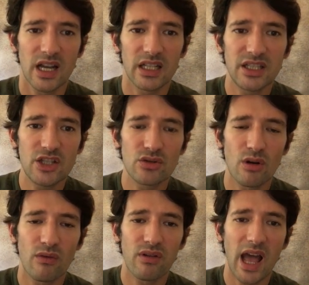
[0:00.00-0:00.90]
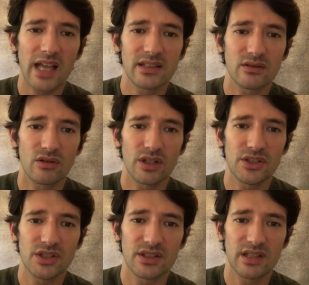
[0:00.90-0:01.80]
a tissue of lice,
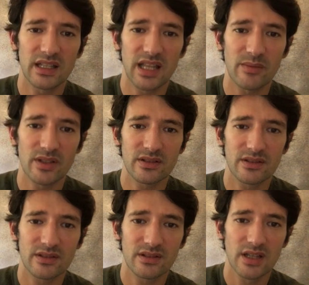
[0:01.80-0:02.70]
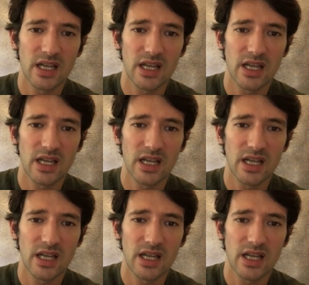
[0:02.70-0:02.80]
oranges, and lemons.